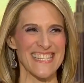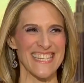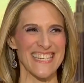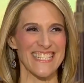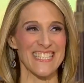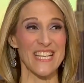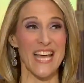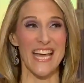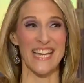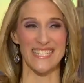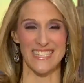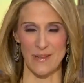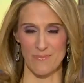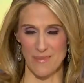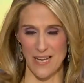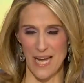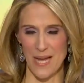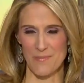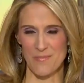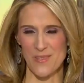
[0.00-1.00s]
Insight
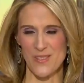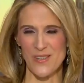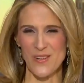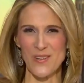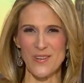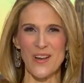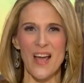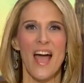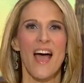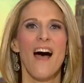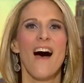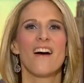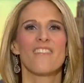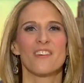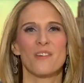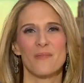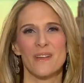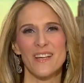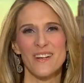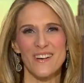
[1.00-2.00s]
sometime soon.
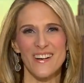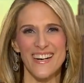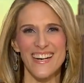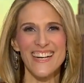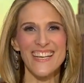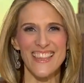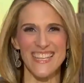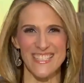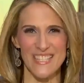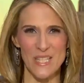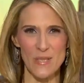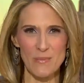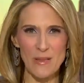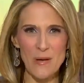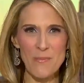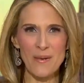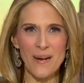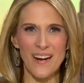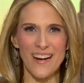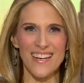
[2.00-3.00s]
From New York, this is
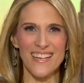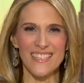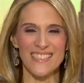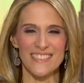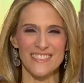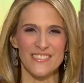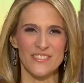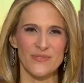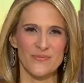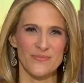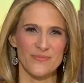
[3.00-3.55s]
Bloomberg.